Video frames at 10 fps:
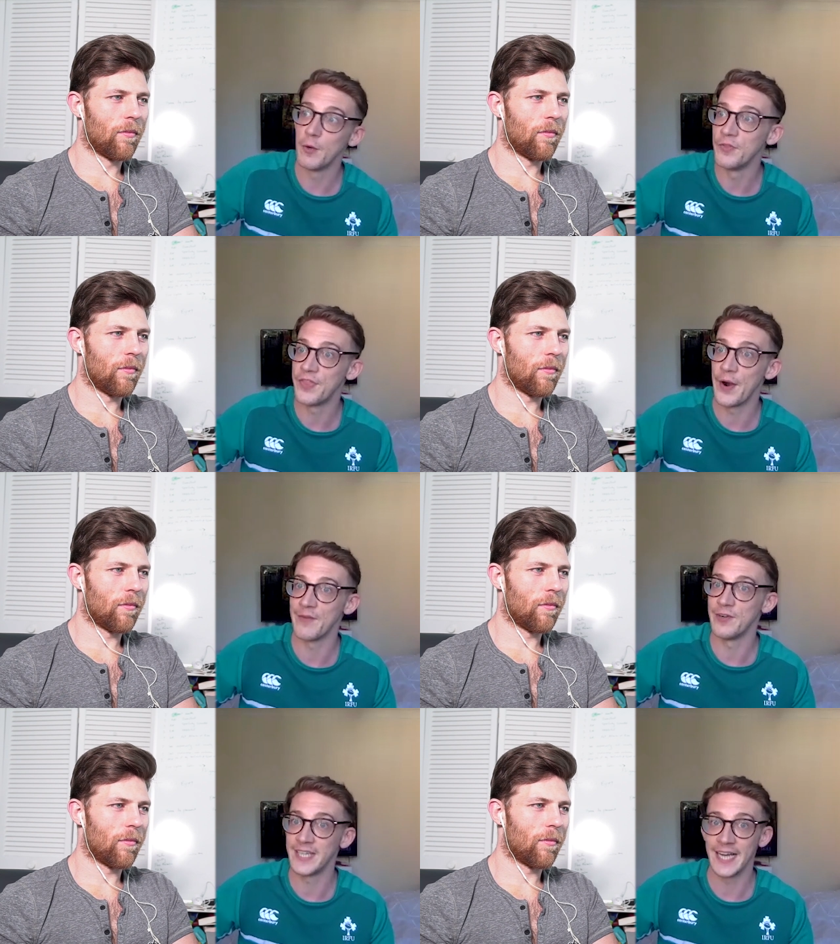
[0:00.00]
Speaker 1: with their
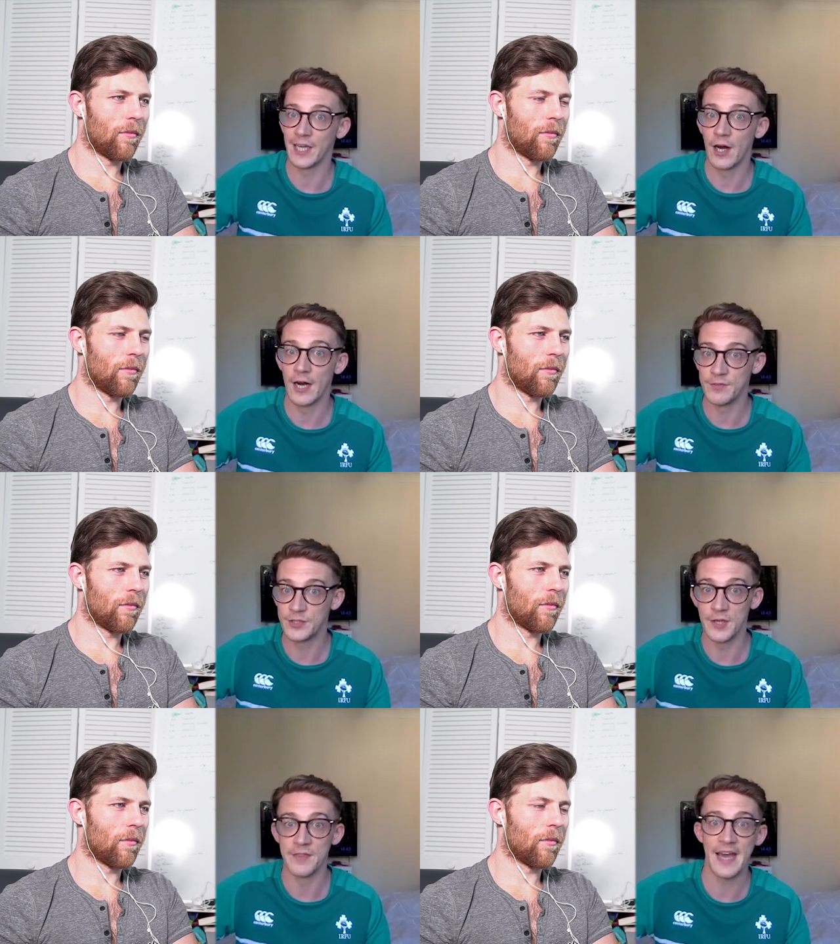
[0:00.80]
everyday lives,
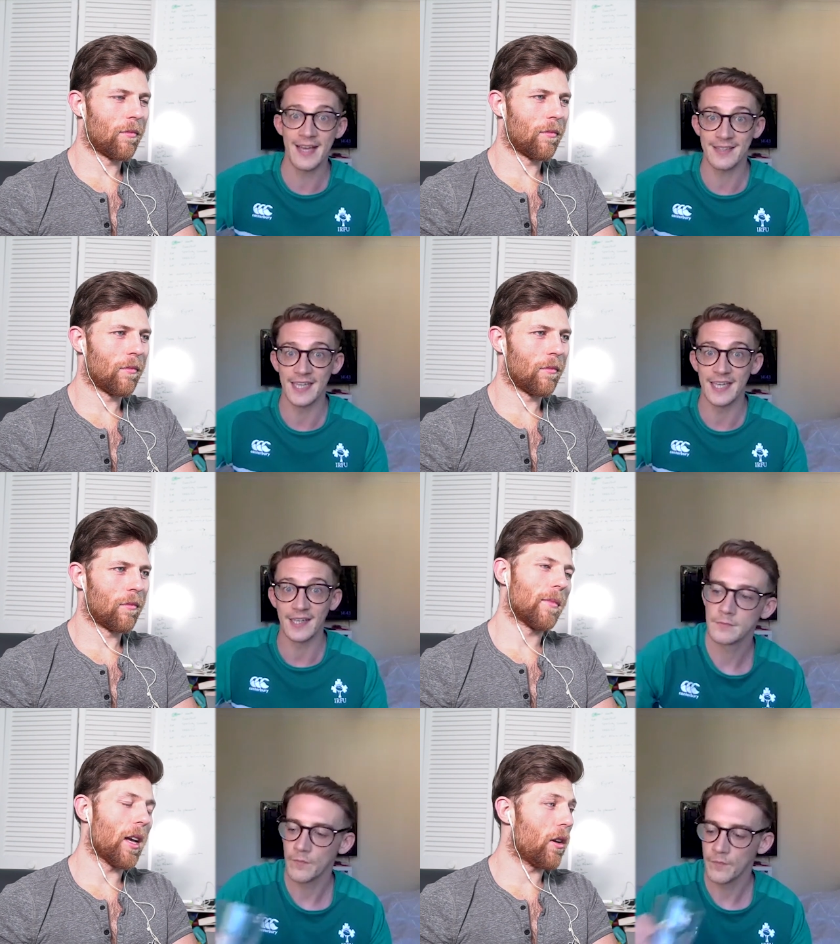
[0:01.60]
doing their thing.
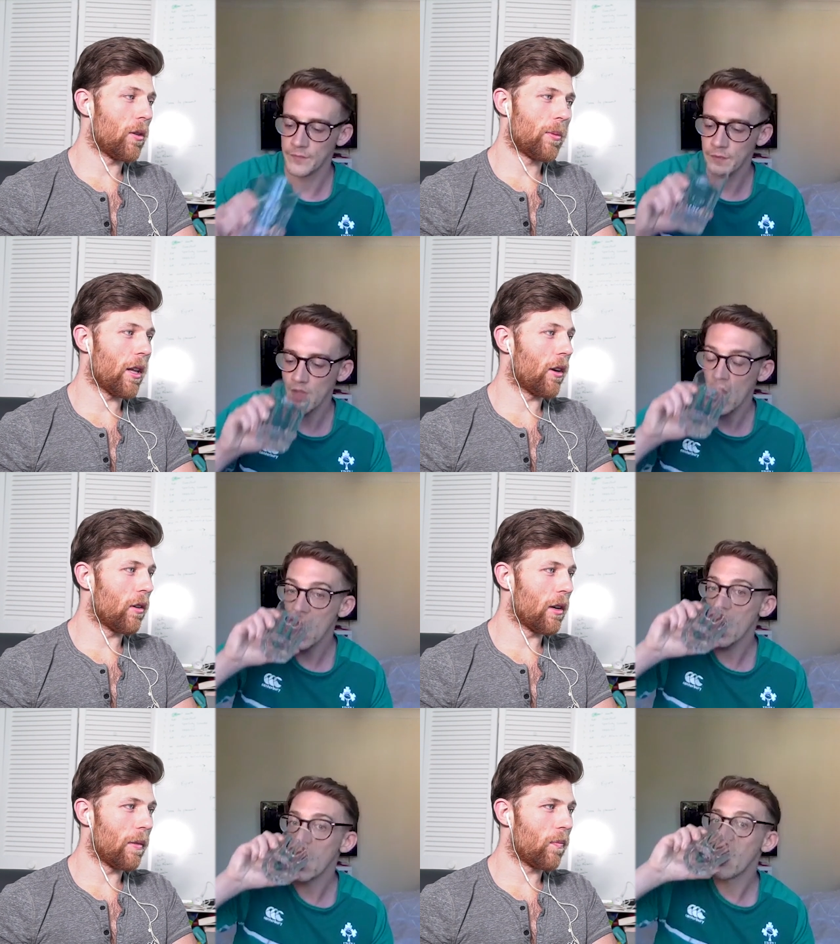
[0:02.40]
Speaker 2: I one hundred percent
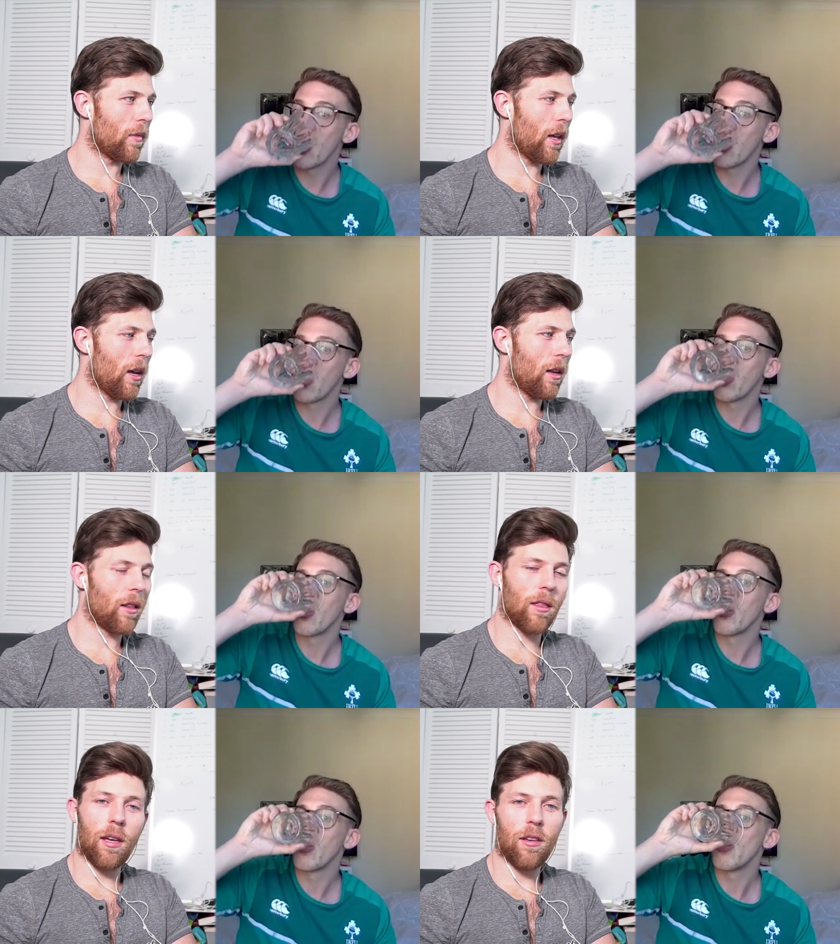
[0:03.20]
agree,
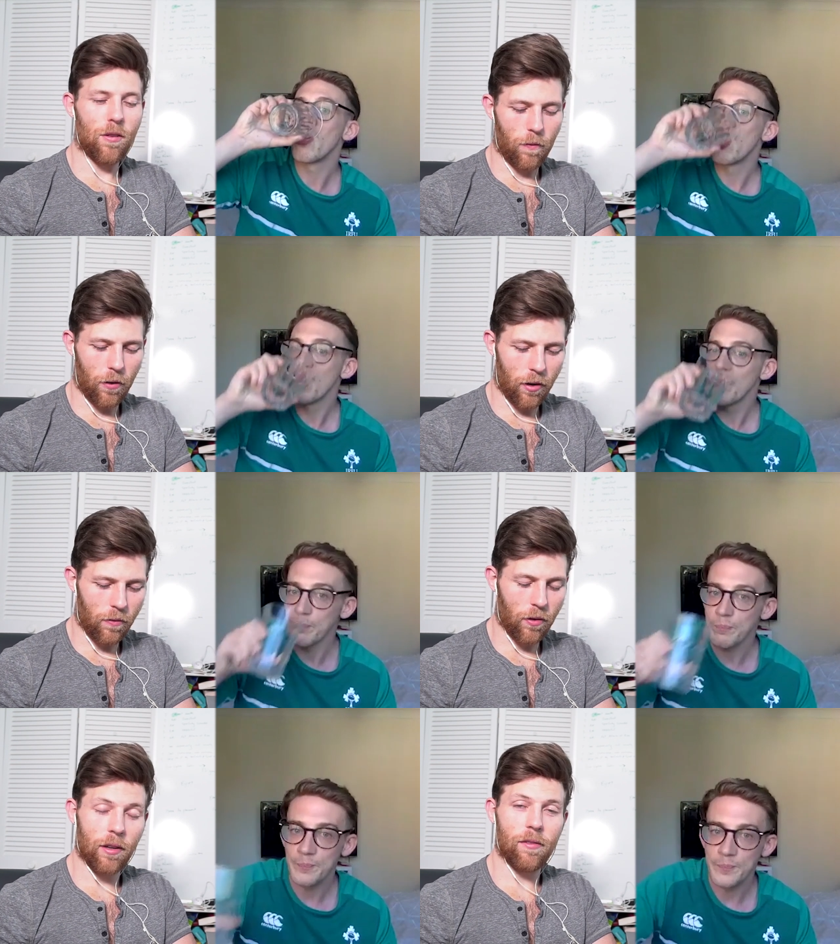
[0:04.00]
and thank you
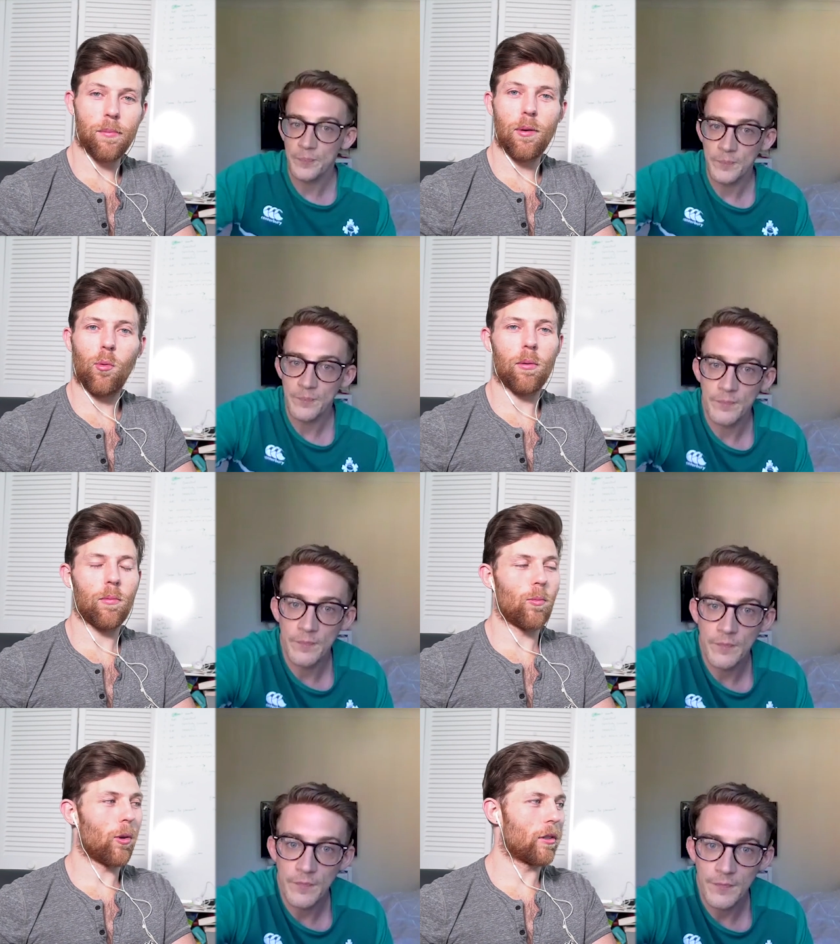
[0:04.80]
for, for giving me
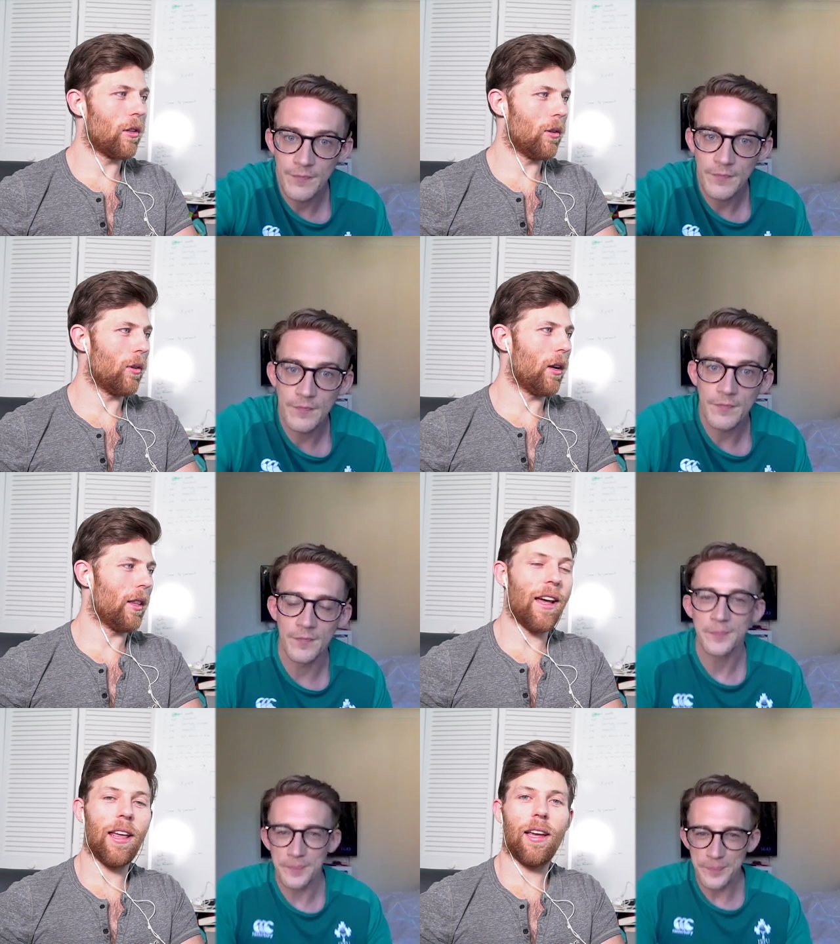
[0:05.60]
work, work to do
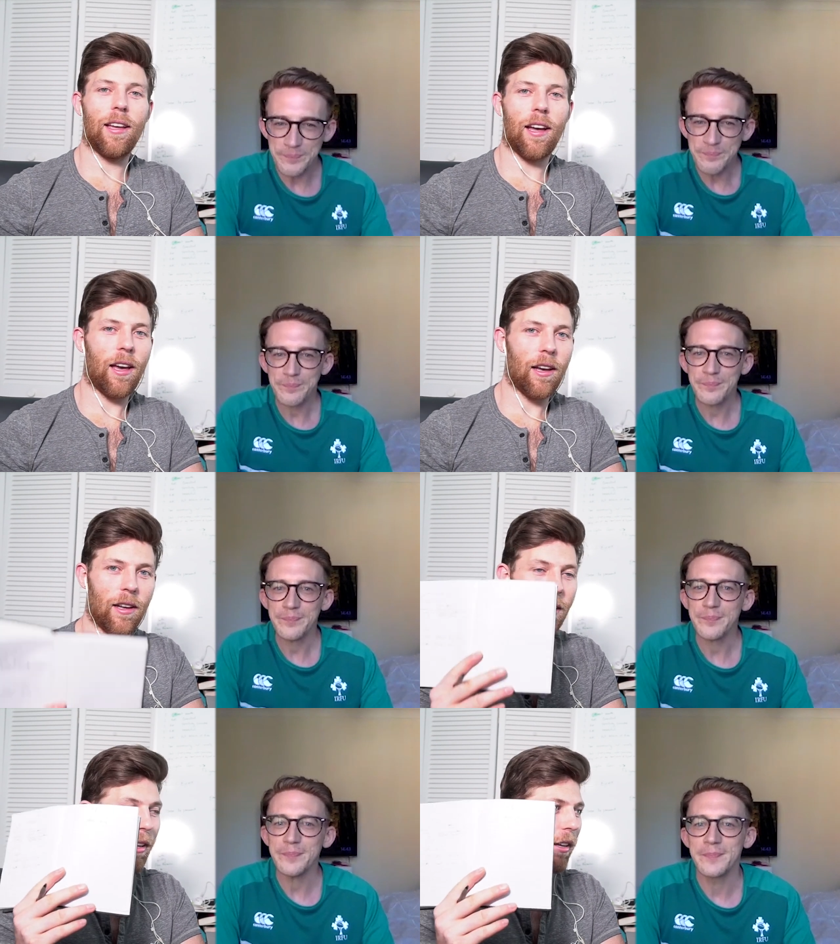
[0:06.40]
on the edit. I,
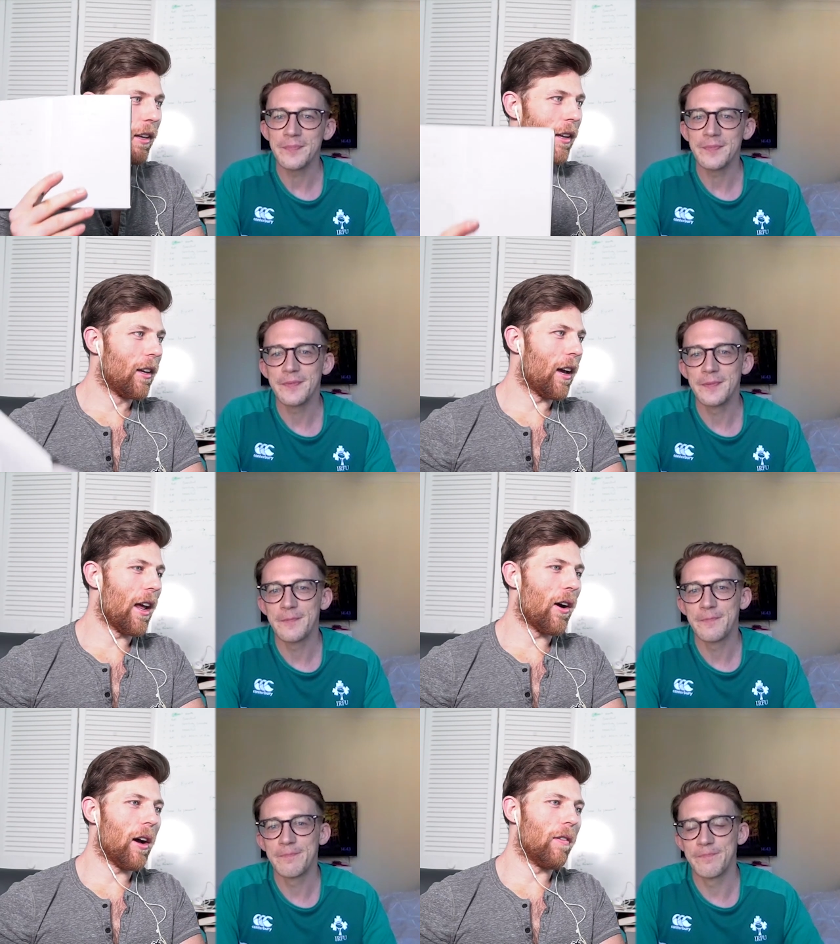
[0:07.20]
uh... I
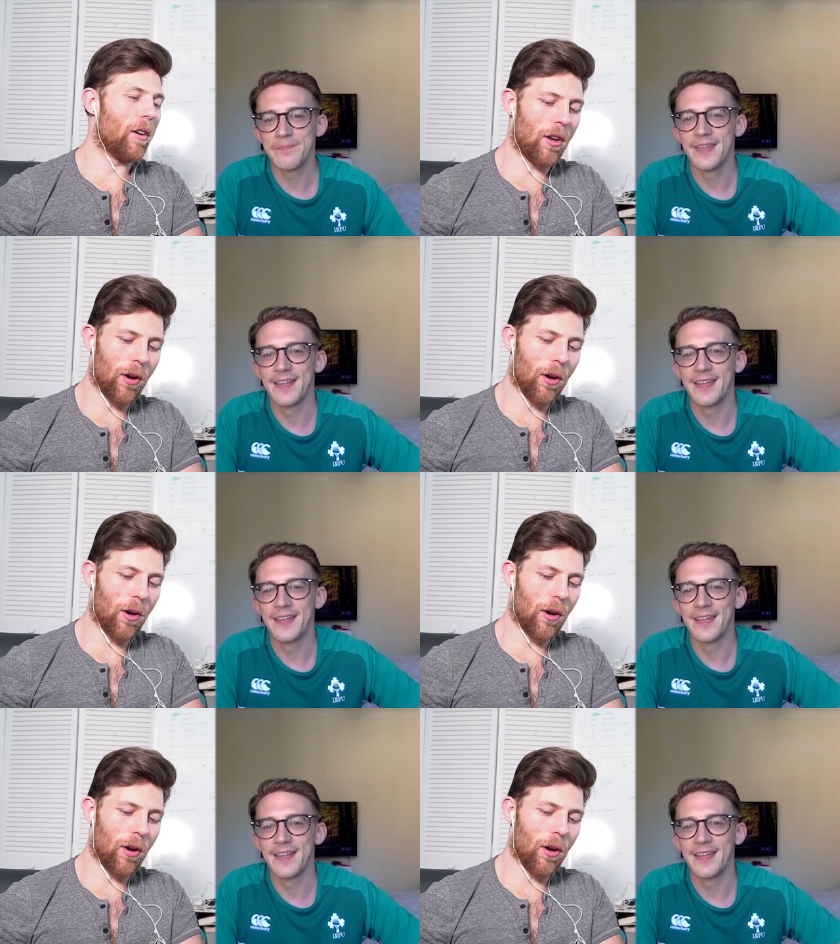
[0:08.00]
now have a